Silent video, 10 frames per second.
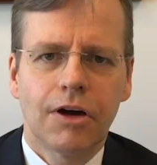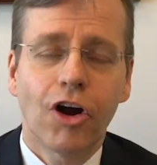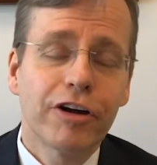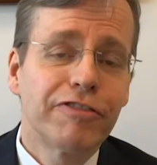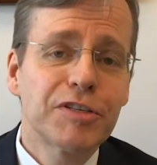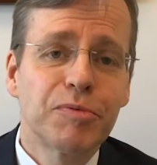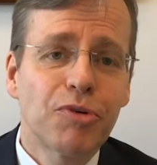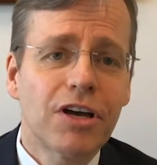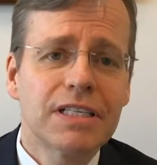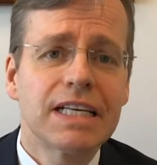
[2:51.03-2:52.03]
Our investment
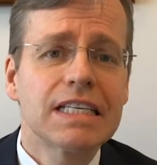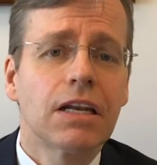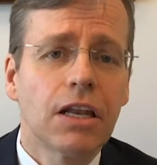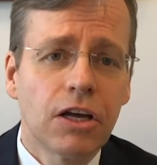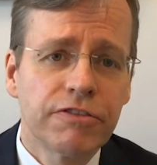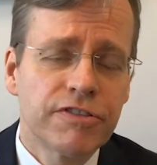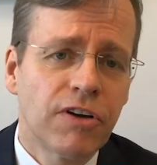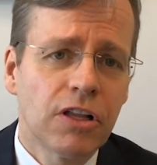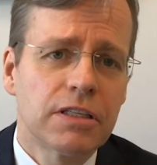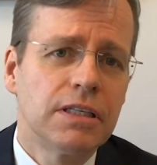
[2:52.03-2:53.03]
process loves
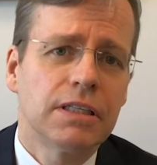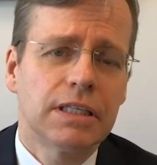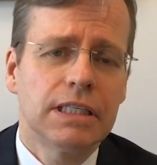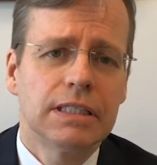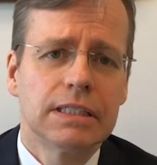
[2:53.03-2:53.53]
volatility.